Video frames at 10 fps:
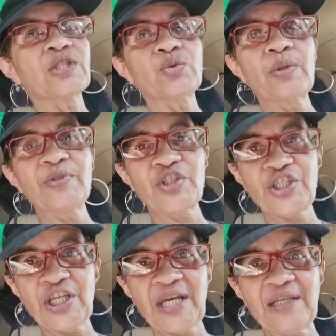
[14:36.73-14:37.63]
to a
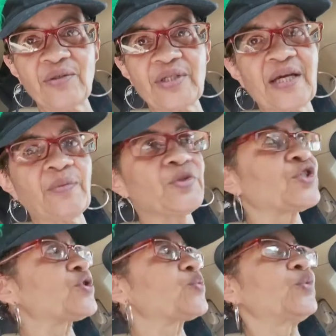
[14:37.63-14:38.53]
machine, okay, which
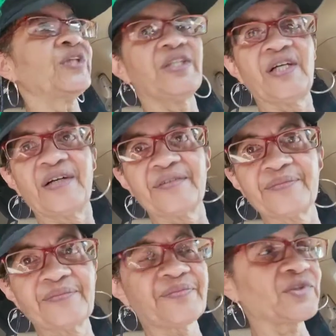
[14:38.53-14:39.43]
is one of y'all,
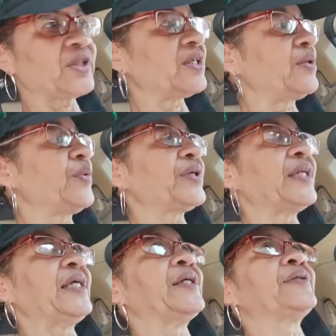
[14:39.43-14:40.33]
okay, that work in
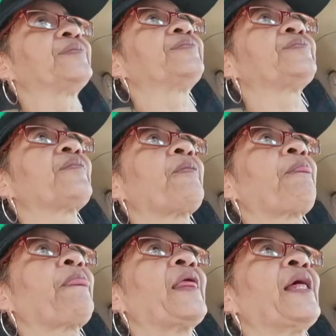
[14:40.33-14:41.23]
here.
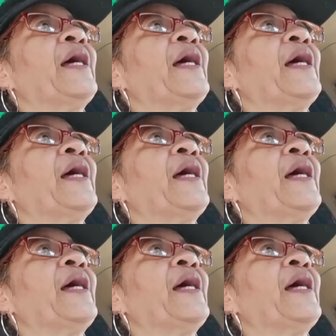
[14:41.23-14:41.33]
Is